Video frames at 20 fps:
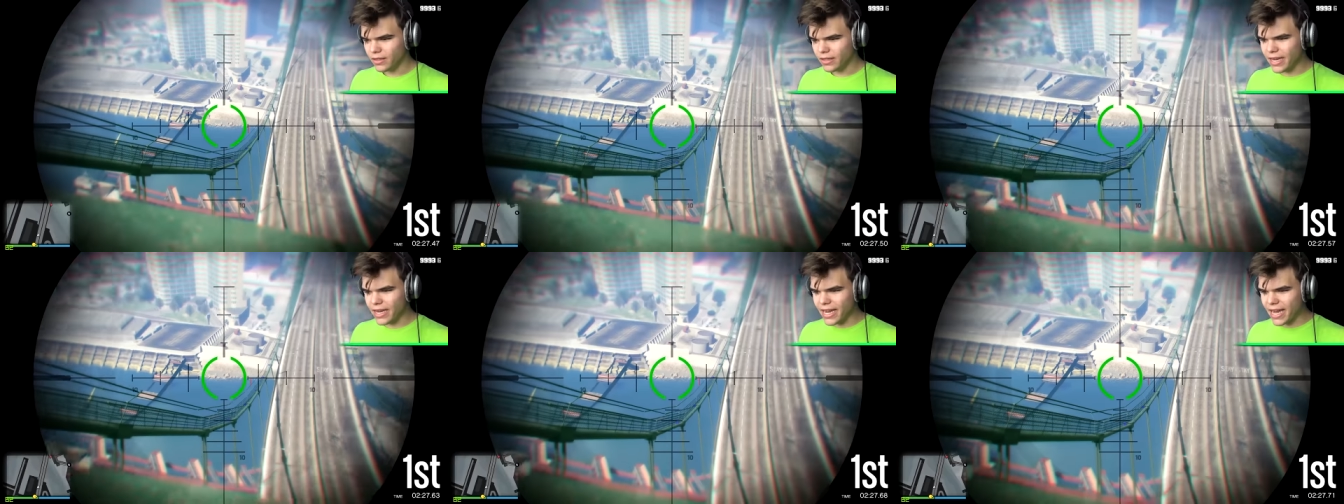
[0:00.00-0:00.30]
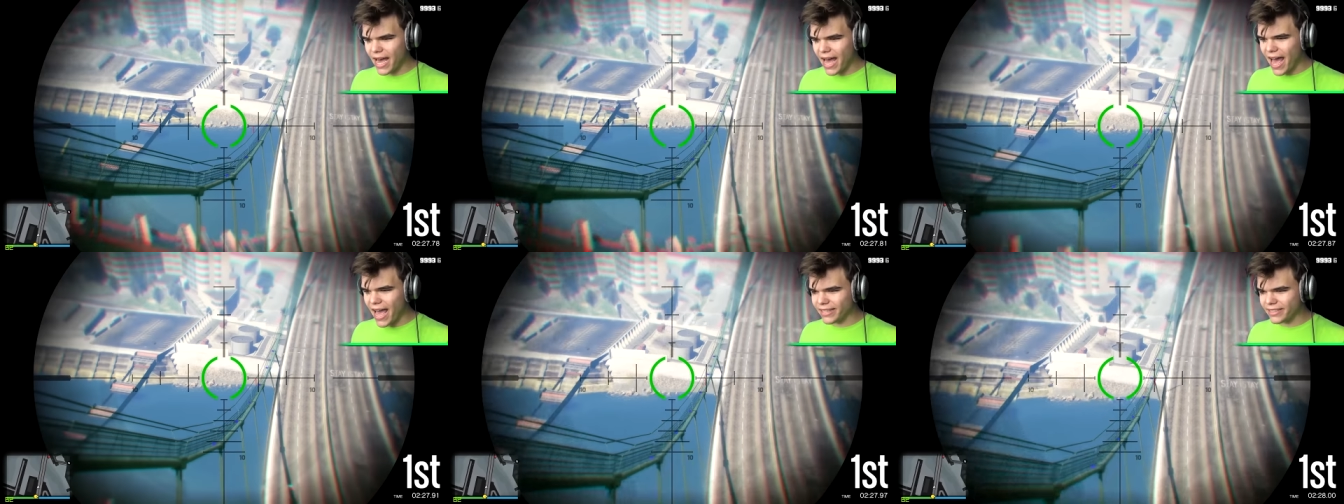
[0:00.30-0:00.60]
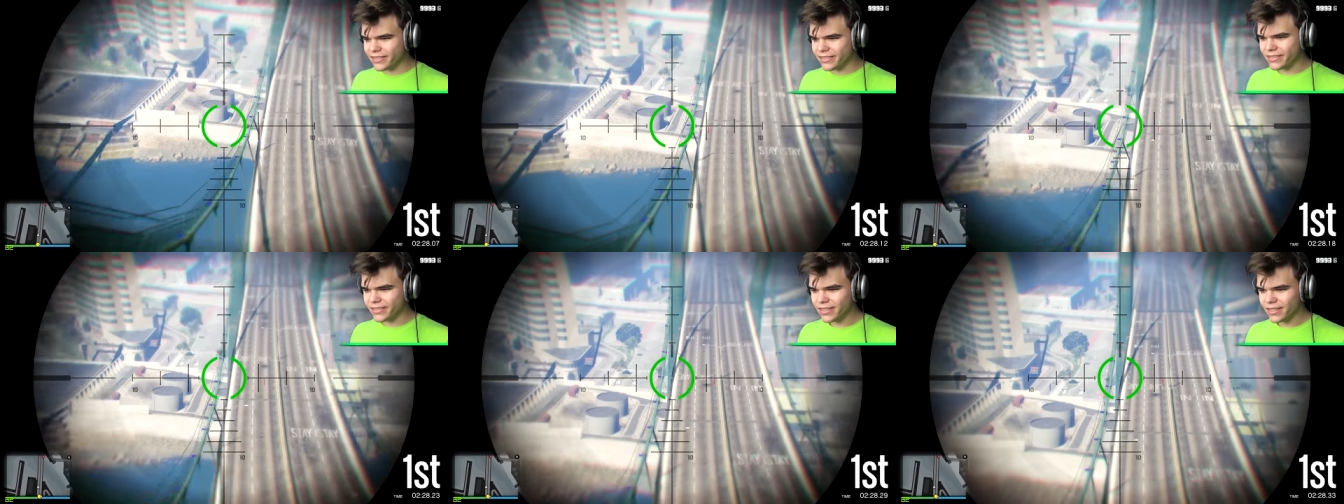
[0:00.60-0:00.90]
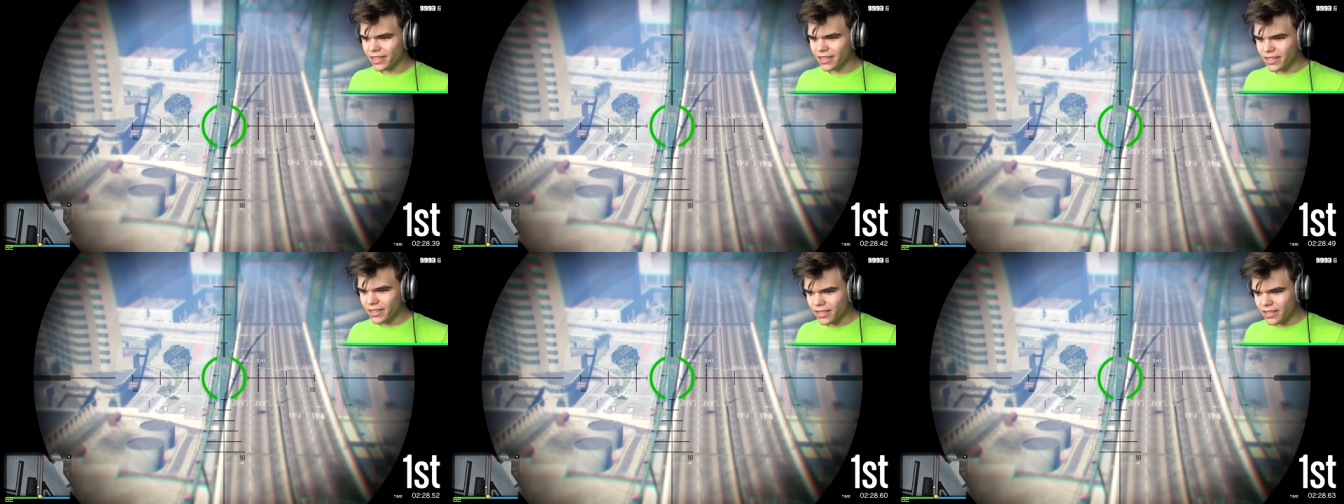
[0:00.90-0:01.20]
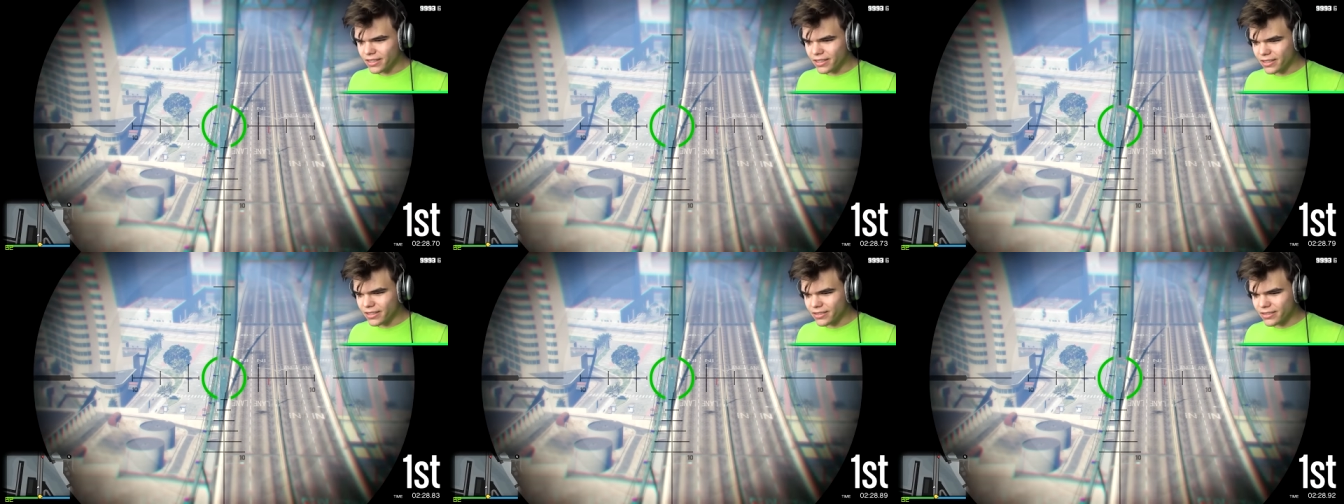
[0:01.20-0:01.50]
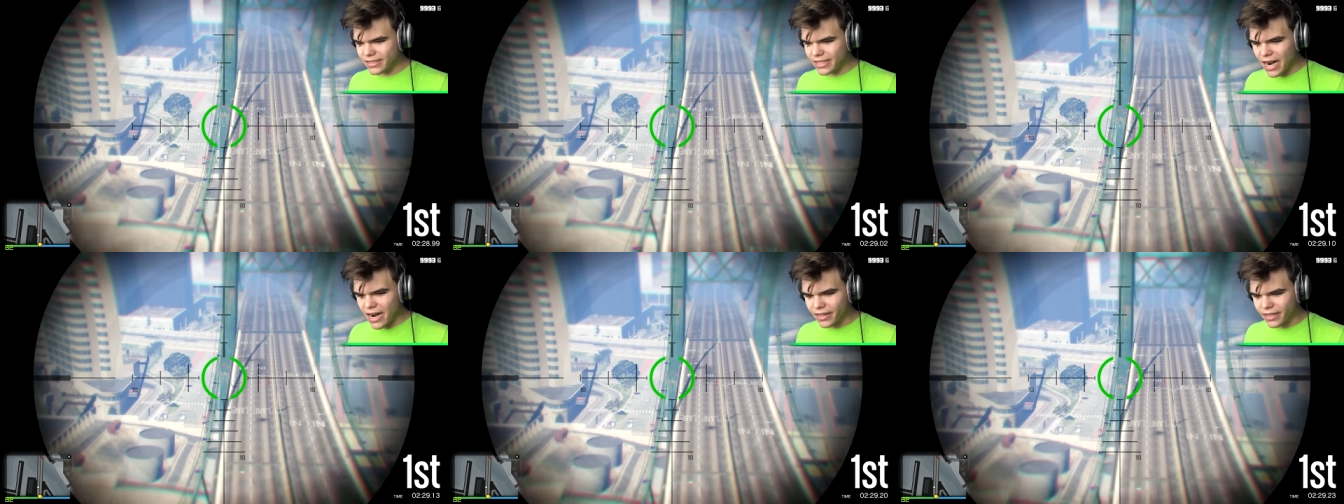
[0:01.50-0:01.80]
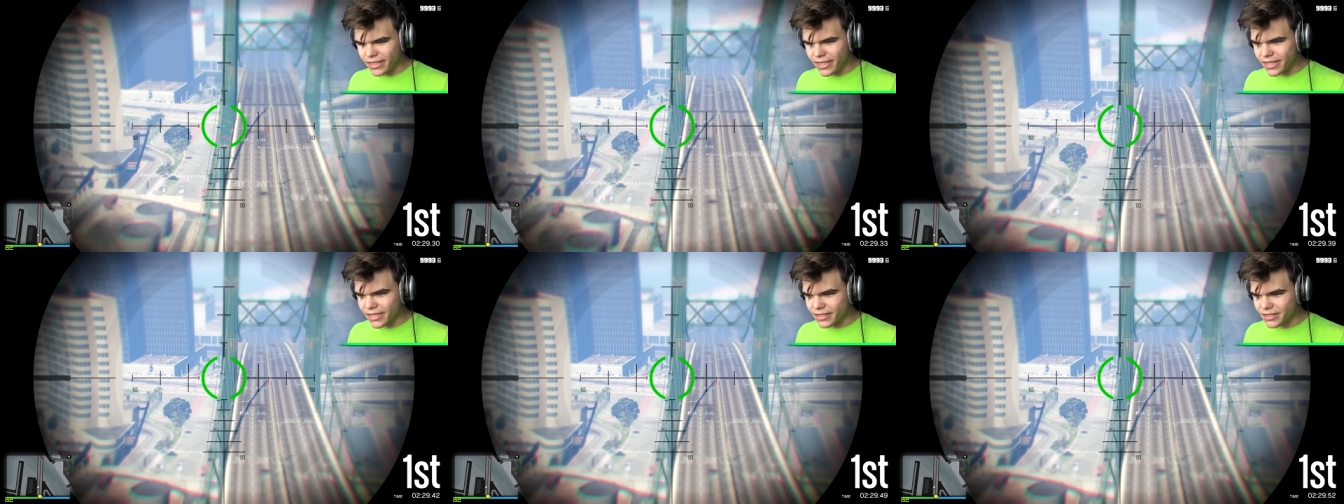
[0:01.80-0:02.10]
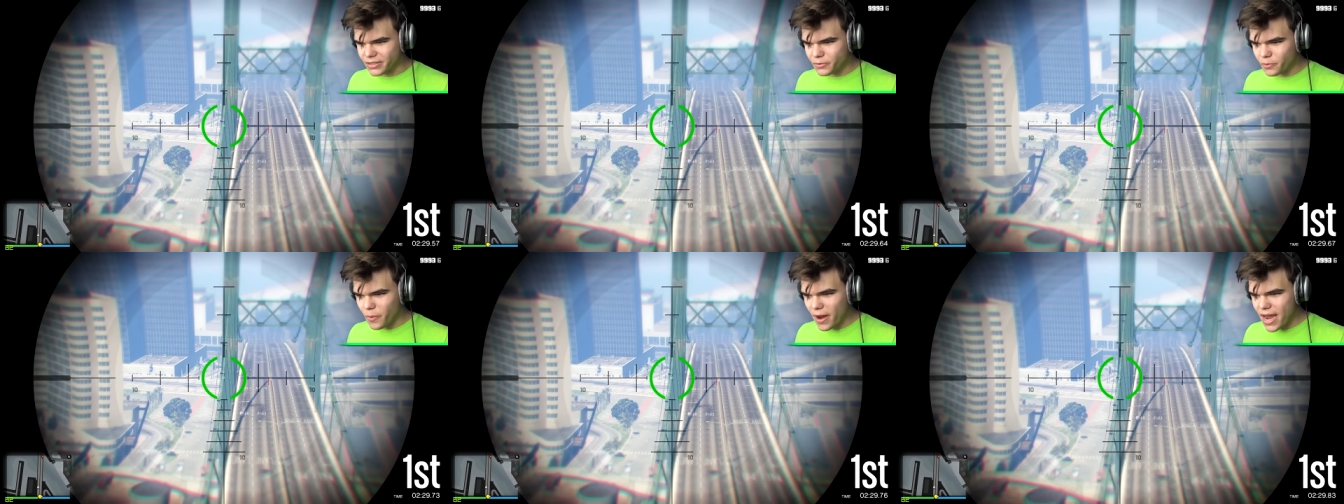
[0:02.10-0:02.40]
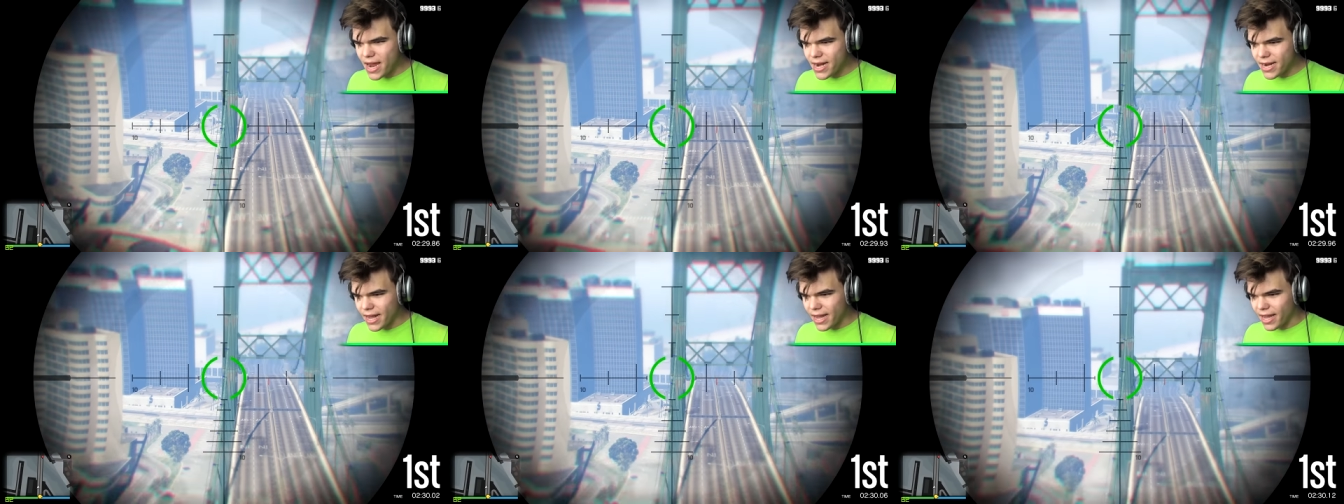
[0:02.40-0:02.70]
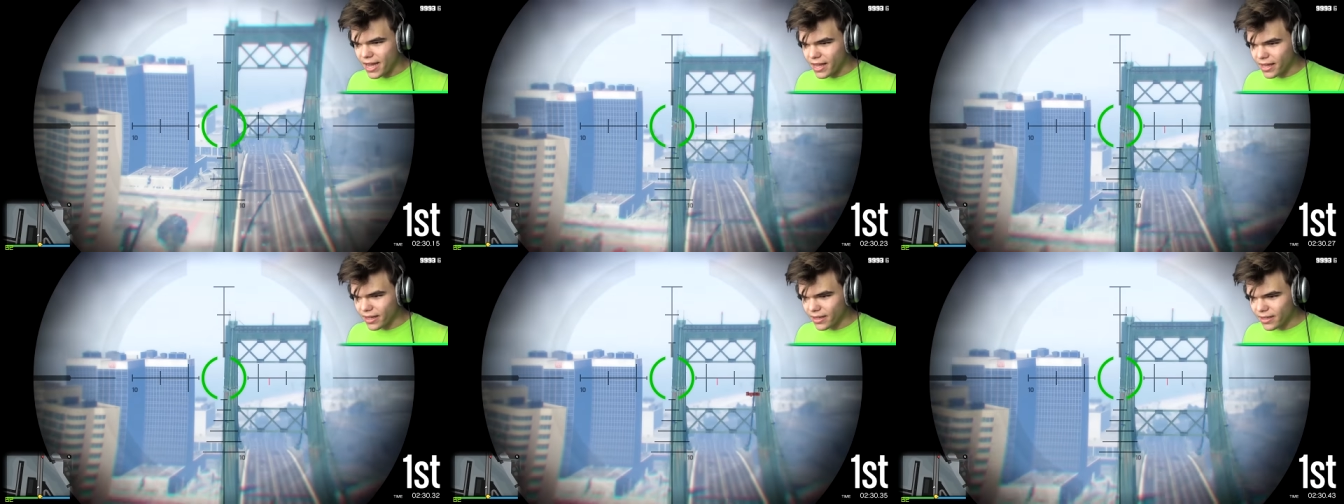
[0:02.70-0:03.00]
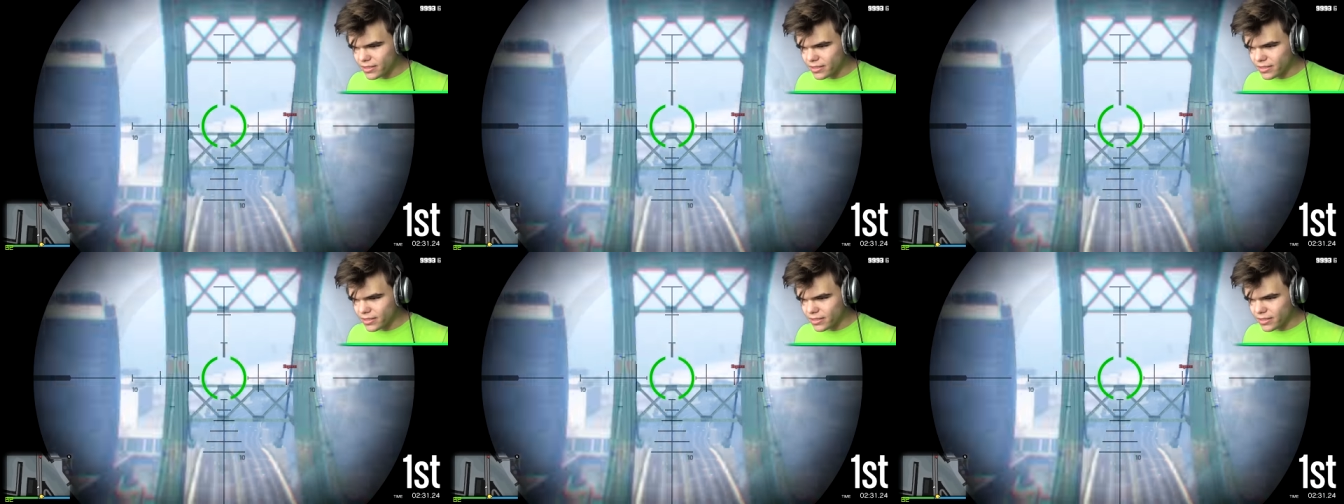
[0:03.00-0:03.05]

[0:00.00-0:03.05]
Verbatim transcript: what, guys. What changed your mind? Jelly is waiting.